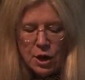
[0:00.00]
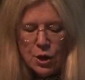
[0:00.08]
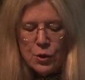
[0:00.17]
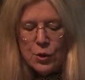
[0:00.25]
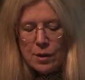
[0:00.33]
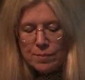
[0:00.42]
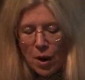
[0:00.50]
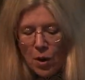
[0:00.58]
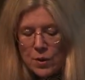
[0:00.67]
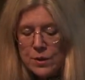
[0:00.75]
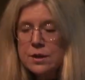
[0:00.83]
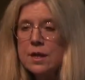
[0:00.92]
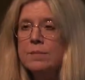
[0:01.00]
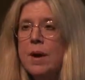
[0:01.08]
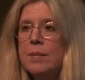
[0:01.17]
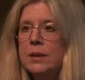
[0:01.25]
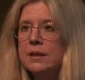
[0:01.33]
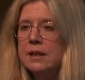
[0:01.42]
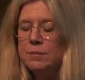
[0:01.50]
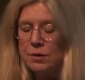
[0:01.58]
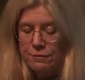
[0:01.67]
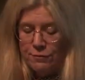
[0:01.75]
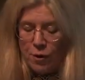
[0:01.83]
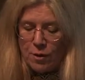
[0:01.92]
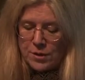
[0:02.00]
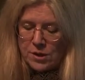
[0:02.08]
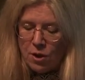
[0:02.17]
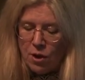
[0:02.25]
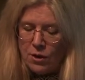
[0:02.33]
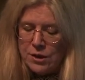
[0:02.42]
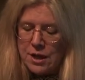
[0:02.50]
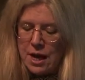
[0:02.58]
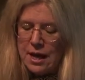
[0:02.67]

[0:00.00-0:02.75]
who composed and publicly performed songs